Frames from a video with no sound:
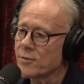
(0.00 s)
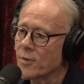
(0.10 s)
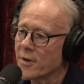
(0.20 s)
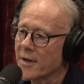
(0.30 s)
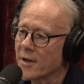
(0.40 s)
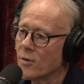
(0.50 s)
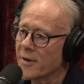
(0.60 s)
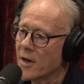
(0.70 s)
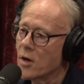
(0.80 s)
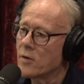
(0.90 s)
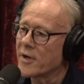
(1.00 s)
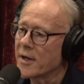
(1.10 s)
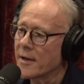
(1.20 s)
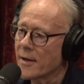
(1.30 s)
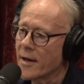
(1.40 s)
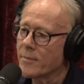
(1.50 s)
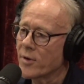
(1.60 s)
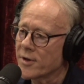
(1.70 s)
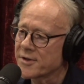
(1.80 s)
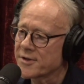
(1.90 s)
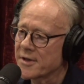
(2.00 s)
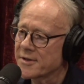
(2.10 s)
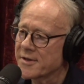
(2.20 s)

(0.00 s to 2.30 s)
to what they call the overkill hypothesis.